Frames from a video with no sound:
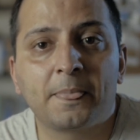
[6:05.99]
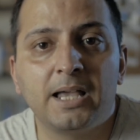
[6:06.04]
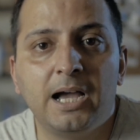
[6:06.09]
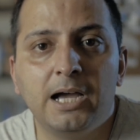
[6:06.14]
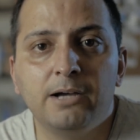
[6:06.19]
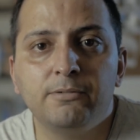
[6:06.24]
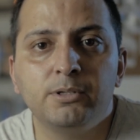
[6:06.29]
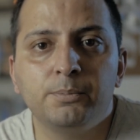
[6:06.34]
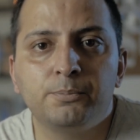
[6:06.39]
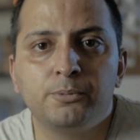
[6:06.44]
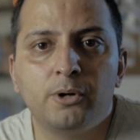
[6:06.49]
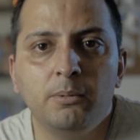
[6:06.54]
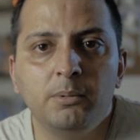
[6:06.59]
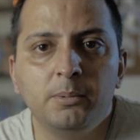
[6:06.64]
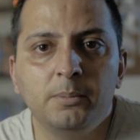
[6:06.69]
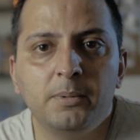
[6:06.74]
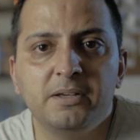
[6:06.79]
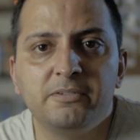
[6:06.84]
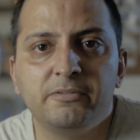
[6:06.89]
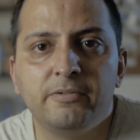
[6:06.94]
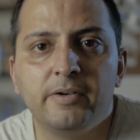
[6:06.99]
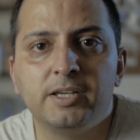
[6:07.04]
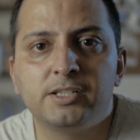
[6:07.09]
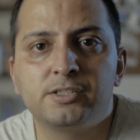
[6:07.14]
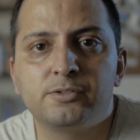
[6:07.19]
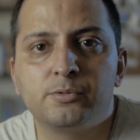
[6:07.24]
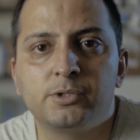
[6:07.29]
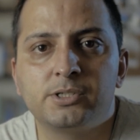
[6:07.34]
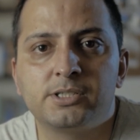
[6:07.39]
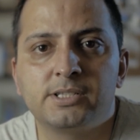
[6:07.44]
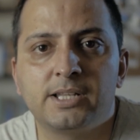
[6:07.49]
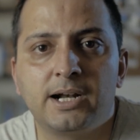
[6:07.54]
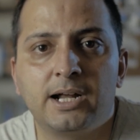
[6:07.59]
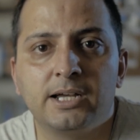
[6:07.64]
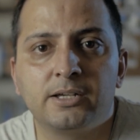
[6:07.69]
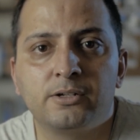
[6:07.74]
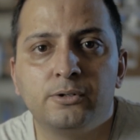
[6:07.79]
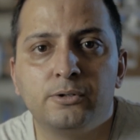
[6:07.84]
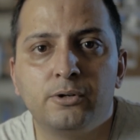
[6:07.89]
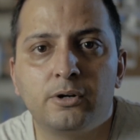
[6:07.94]
However, the problem I faced was that
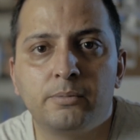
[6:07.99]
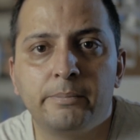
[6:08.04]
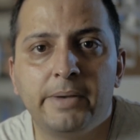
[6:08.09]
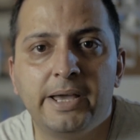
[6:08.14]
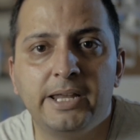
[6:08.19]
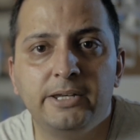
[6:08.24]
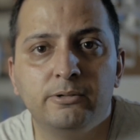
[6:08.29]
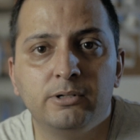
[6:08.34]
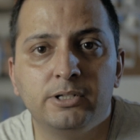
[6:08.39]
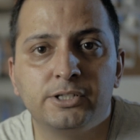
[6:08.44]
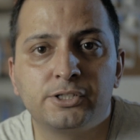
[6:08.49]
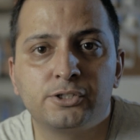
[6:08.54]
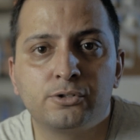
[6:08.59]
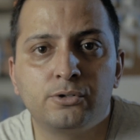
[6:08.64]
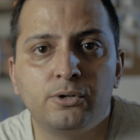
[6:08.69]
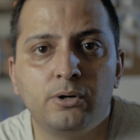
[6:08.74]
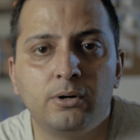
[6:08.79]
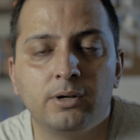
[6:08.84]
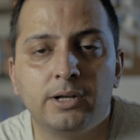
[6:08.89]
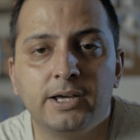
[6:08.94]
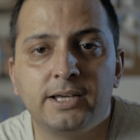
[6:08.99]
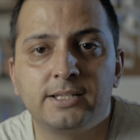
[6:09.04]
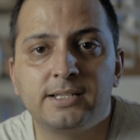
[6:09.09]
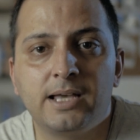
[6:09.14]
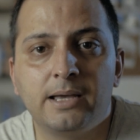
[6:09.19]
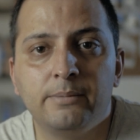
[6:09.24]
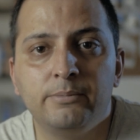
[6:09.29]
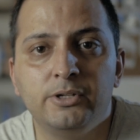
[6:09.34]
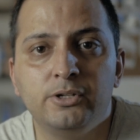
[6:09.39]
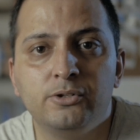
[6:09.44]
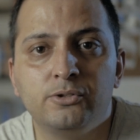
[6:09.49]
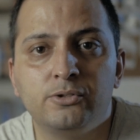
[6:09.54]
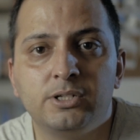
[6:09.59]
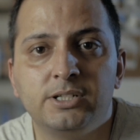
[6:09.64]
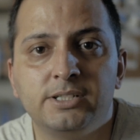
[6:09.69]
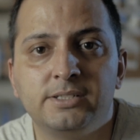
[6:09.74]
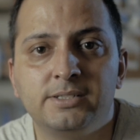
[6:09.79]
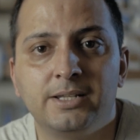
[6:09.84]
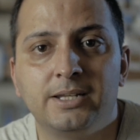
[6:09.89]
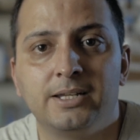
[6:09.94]
I could not manually scroll, as I'm
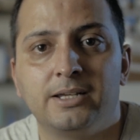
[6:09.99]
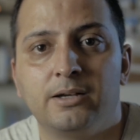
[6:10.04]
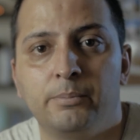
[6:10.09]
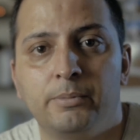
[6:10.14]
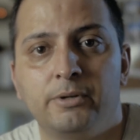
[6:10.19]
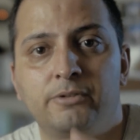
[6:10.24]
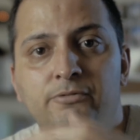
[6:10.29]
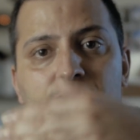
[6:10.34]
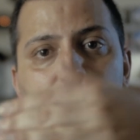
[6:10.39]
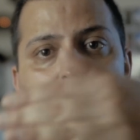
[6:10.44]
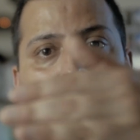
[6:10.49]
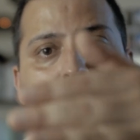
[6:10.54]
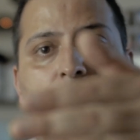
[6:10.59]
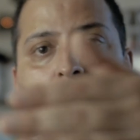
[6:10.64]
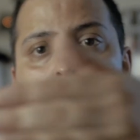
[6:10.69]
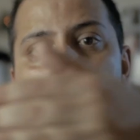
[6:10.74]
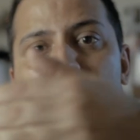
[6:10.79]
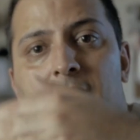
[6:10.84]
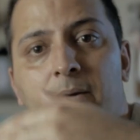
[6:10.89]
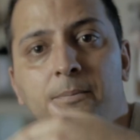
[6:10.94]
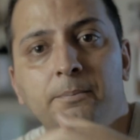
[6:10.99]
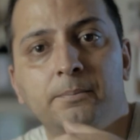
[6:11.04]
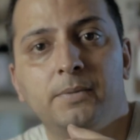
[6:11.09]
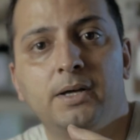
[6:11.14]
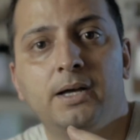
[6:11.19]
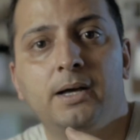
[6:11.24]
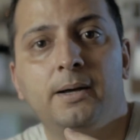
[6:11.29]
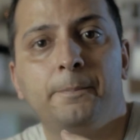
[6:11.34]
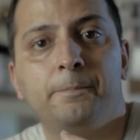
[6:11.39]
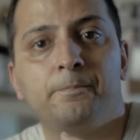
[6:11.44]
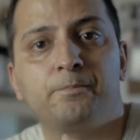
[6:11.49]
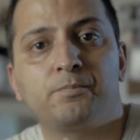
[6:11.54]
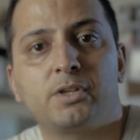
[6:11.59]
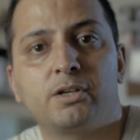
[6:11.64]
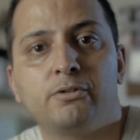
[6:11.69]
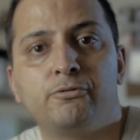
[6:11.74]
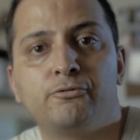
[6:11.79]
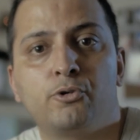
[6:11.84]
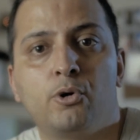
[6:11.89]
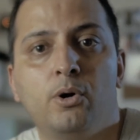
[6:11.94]
usually sitting a bit far away
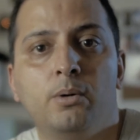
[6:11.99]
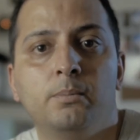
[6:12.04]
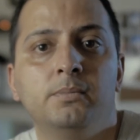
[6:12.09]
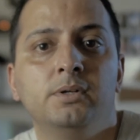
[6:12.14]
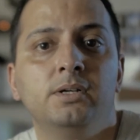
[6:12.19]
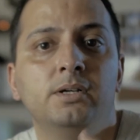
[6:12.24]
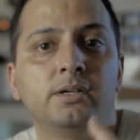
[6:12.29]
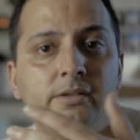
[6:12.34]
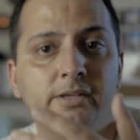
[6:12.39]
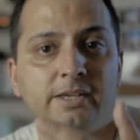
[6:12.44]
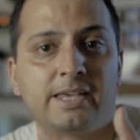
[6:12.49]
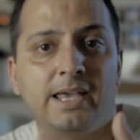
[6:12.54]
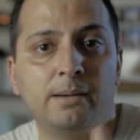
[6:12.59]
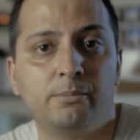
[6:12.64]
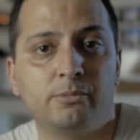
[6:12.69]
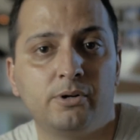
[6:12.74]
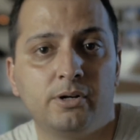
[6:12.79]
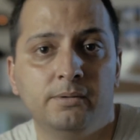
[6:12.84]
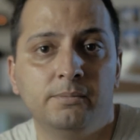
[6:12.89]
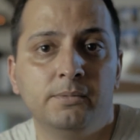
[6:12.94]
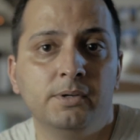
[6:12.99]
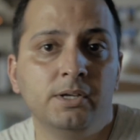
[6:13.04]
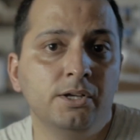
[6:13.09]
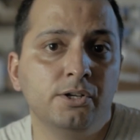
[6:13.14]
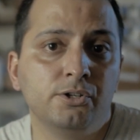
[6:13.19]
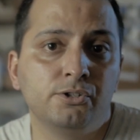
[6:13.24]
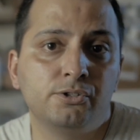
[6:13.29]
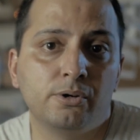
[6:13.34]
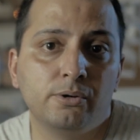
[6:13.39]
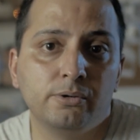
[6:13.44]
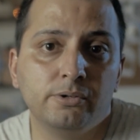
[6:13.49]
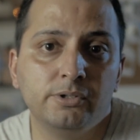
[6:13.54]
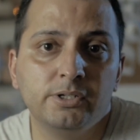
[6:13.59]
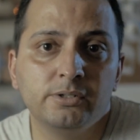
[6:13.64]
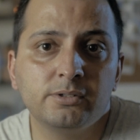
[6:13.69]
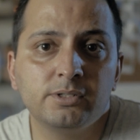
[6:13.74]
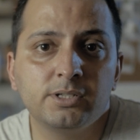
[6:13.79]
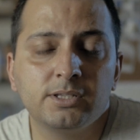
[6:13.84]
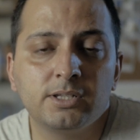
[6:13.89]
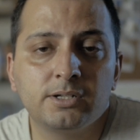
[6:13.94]
from the camera. So
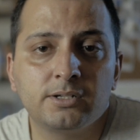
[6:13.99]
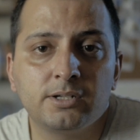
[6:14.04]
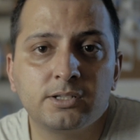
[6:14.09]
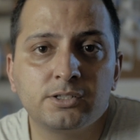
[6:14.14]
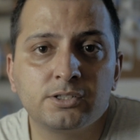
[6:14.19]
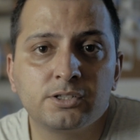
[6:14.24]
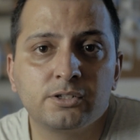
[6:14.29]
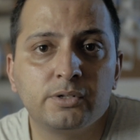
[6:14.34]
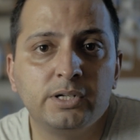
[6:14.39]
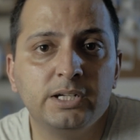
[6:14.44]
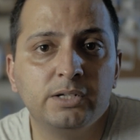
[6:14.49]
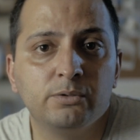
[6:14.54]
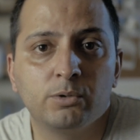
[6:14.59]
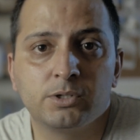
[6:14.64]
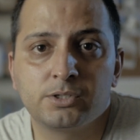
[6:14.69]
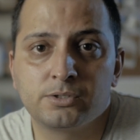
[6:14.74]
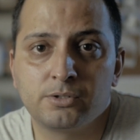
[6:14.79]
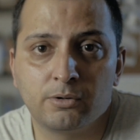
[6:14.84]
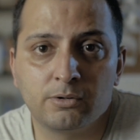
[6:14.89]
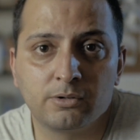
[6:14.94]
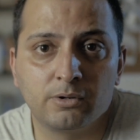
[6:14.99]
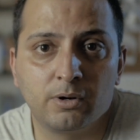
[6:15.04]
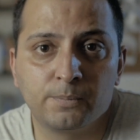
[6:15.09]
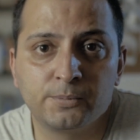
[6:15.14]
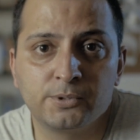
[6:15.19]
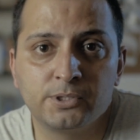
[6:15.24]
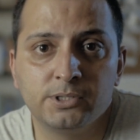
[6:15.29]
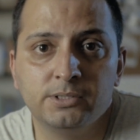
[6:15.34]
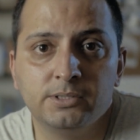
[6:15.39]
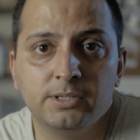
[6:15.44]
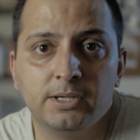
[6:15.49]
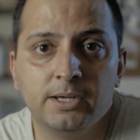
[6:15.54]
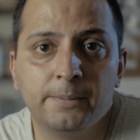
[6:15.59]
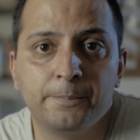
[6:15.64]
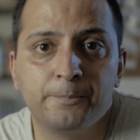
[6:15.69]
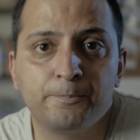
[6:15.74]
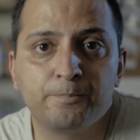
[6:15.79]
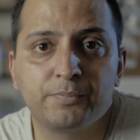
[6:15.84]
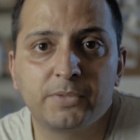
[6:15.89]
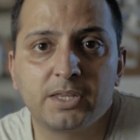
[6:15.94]
using the touch screen was not an
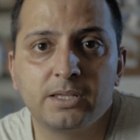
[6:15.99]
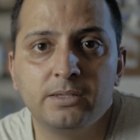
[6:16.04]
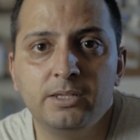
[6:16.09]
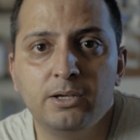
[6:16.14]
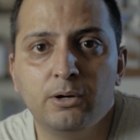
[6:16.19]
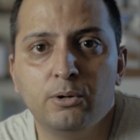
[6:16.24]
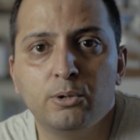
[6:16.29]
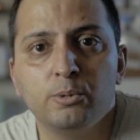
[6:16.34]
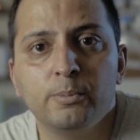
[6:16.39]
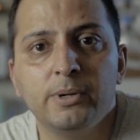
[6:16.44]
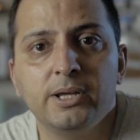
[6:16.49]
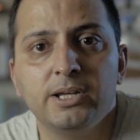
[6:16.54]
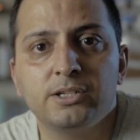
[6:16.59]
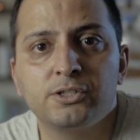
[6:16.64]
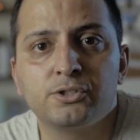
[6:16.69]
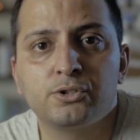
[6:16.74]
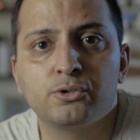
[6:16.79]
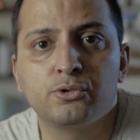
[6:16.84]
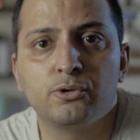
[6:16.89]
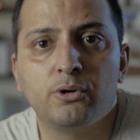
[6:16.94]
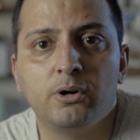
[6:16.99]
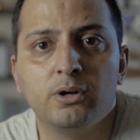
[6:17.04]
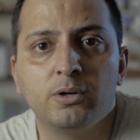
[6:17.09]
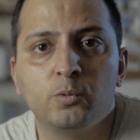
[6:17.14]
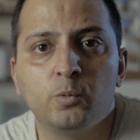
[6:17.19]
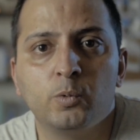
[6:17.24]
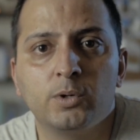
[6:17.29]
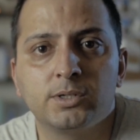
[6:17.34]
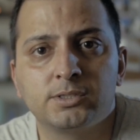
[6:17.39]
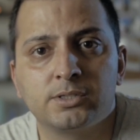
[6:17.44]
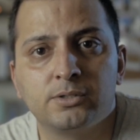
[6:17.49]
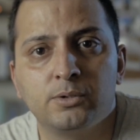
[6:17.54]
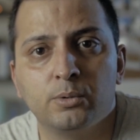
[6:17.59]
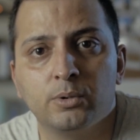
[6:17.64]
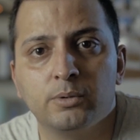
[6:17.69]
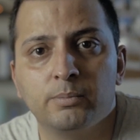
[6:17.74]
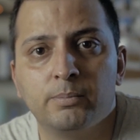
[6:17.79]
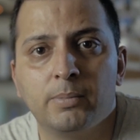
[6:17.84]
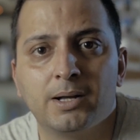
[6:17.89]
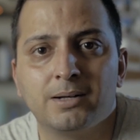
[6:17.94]
option. The automatic scroll was
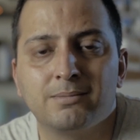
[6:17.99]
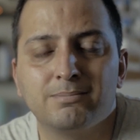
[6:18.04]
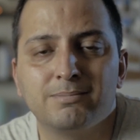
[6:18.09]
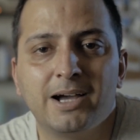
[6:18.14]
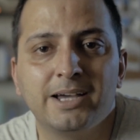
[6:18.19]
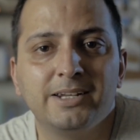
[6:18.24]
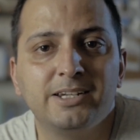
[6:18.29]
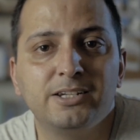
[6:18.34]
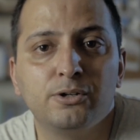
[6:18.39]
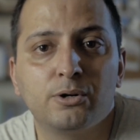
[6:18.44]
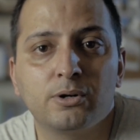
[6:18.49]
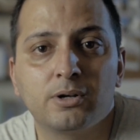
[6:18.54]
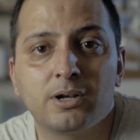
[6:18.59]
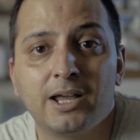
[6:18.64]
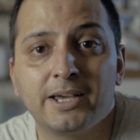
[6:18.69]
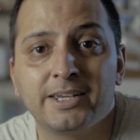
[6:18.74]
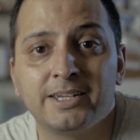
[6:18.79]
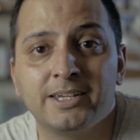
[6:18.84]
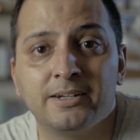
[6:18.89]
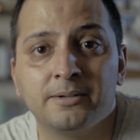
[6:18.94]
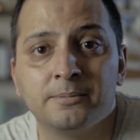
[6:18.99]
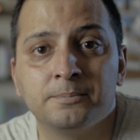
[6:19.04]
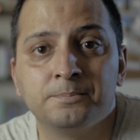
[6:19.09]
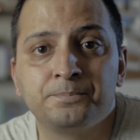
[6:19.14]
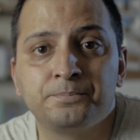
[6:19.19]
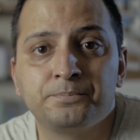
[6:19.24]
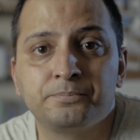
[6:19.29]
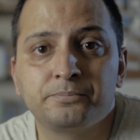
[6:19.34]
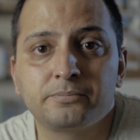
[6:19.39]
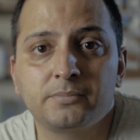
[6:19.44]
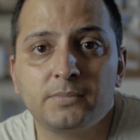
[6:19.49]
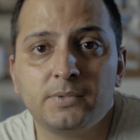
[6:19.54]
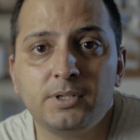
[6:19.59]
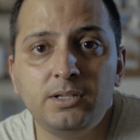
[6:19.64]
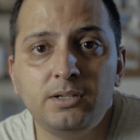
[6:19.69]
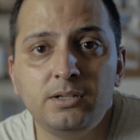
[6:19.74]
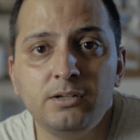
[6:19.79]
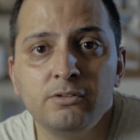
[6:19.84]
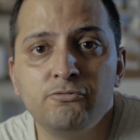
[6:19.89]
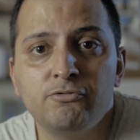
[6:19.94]
good, but I did not like it.
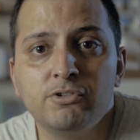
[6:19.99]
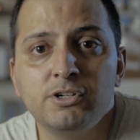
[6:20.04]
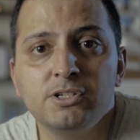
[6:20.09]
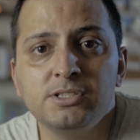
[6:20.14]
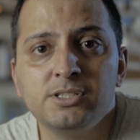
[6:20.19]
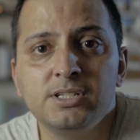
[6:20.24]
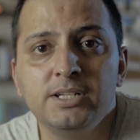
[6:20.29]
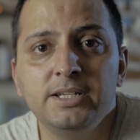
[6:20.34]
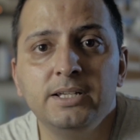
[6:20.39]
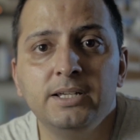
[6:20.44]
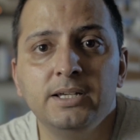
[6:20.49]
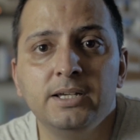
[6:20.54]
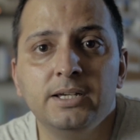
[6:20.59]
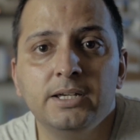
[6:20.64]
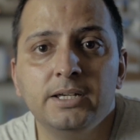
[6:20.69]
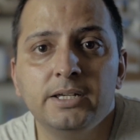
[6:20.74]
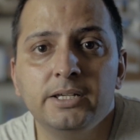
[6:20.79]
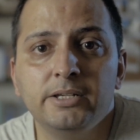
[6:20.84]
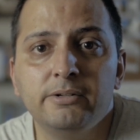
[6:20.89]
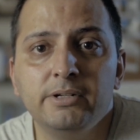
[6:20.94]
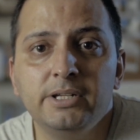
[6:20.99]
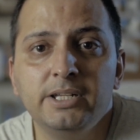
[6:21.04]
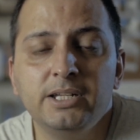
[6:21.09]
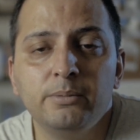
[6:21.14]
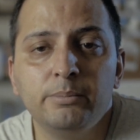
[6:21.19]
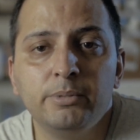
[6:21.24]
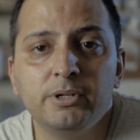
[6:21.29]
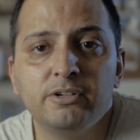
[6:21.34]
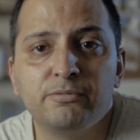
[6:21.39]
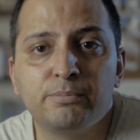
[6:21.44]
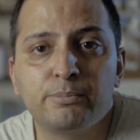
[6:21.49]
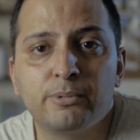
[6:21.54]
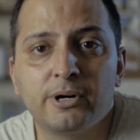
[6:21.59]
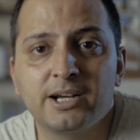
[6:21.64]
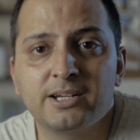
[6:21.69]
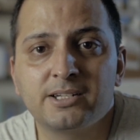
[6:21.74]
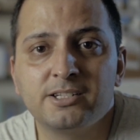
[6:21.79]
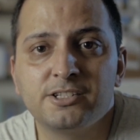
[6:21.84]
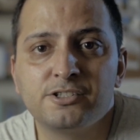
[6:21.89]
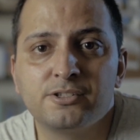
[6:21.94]
Firstly, you need a bit of
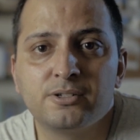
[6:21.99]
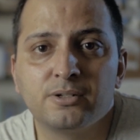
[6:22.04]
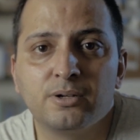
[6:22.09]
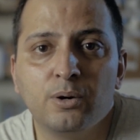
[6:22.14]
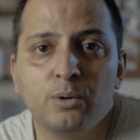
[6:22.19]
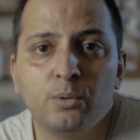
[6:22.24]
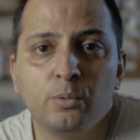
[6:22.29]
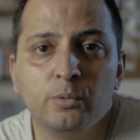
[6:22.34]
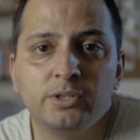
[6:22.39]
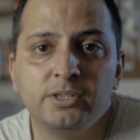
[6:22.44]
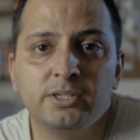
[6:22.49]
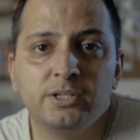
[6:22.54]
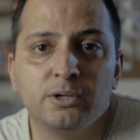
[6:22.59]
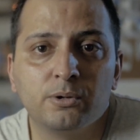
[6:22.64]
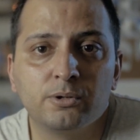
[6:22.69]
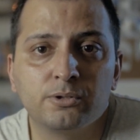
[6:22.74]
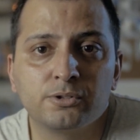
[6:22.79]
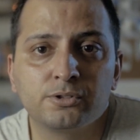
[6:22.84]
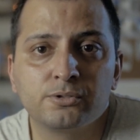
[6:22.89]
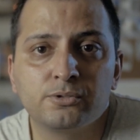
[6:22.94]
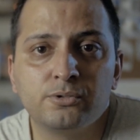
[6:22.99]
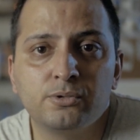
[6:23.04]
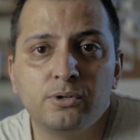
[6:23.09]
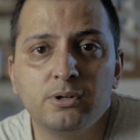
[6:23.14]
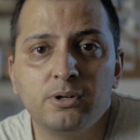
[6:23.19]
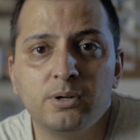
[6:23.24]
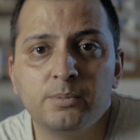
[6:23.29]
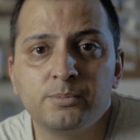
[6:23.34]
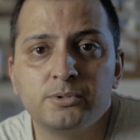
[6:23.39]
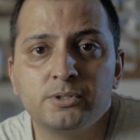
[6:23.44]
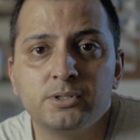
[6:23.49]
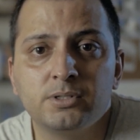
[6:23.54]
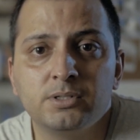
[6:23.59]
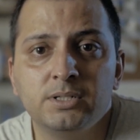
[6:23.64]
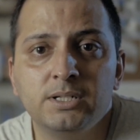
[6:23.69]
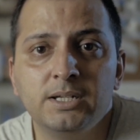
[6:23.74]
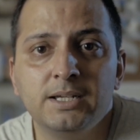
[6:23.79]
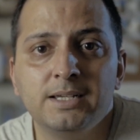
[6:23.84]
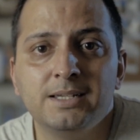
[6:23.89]
practice to go with the auto scroll option.